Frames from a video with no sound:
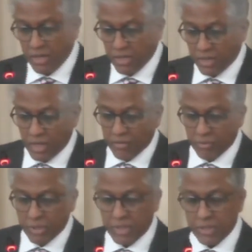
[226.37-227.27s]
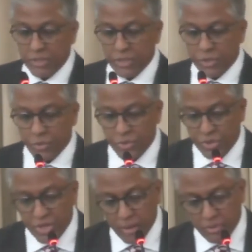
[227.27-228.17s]
The government continues to
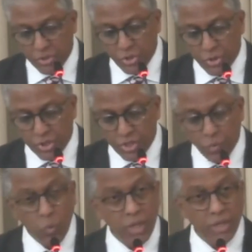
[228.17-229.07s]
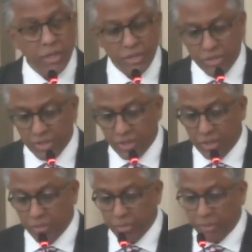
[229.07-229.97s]
demonstrate a willingness and a
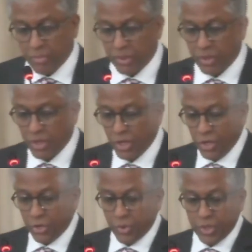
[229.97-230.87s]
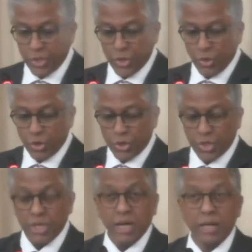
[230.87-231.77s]
commitment to ensure
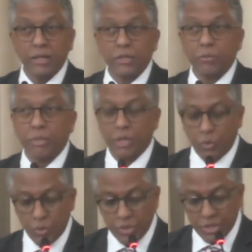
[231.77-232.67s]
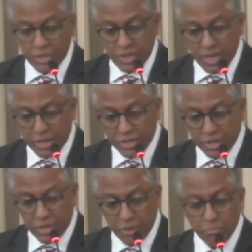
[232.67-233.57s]
Trinidad and Tobago's
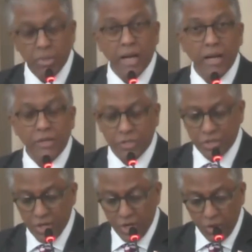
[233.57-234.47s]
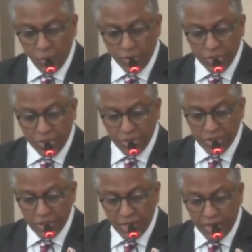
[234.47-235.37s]
international compliance with its
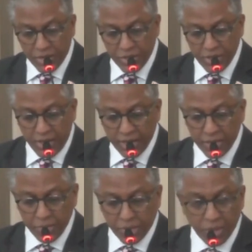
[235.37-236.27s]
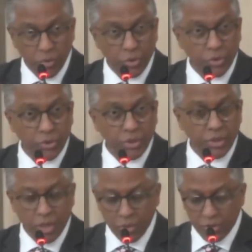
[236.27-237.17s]
international anti-money laundering,
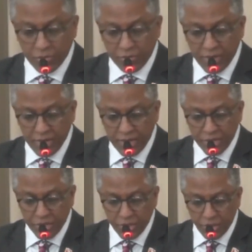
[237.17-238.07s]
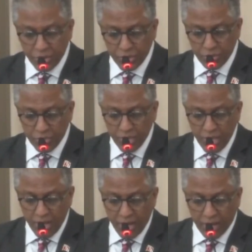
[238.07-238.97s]
counter-finance terrorism,
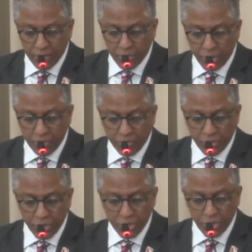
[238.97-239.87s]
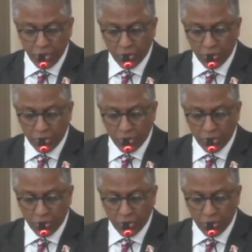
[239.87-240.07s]
and proliferation